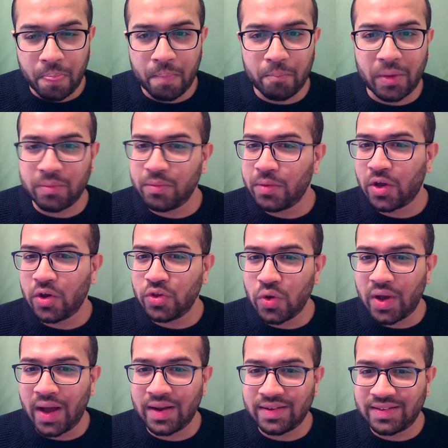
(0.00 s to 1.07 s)
But because you
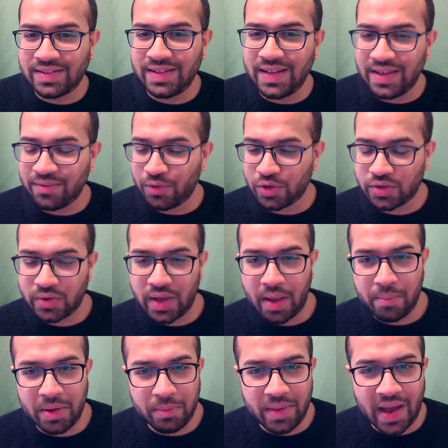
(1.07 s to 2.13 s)
can't see what's
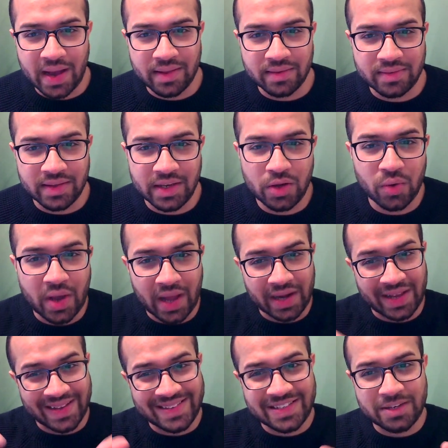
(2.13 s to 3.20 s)
happening behind the scene, you can't
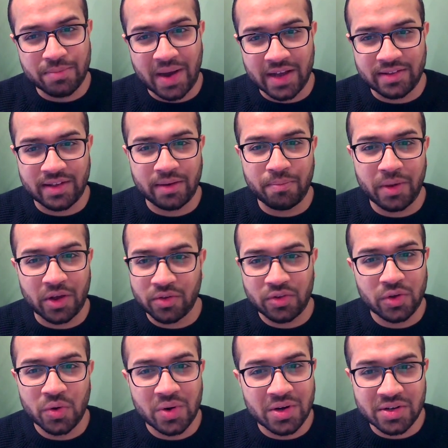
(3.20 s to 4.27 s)
customize it because you
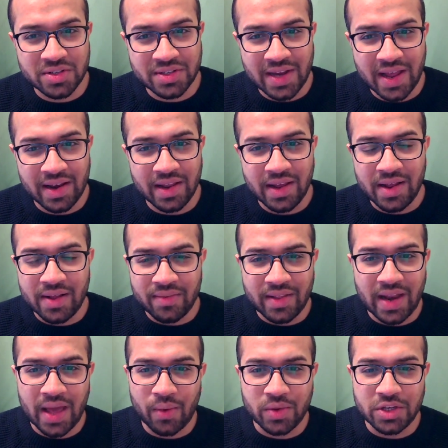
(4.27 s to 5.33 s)
don't understand the
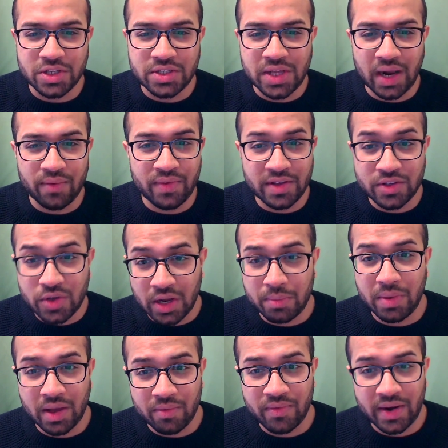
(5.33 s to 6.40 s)
language itself, it's going to
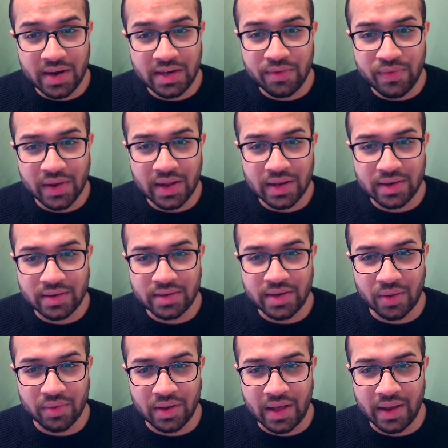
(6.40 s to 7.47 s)
become very difficult
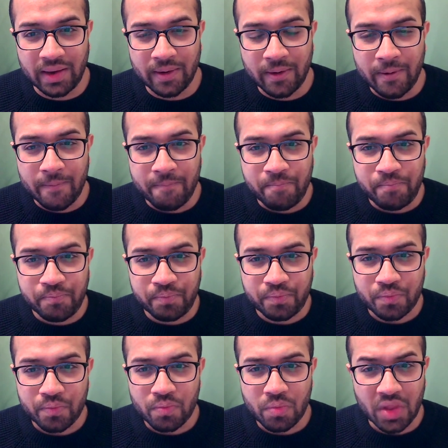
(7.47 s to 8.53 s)
down the line,
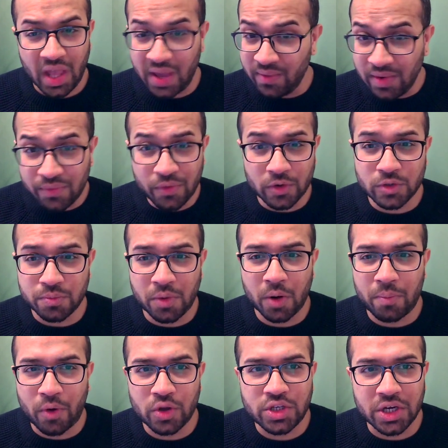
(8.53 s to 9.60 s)
even for small
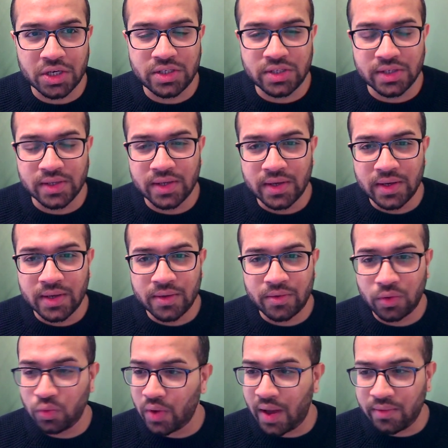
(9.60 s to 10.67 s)
projects. So
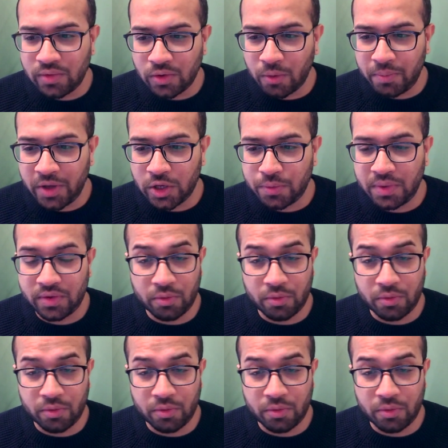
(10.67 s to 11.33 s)
you have to know PHP.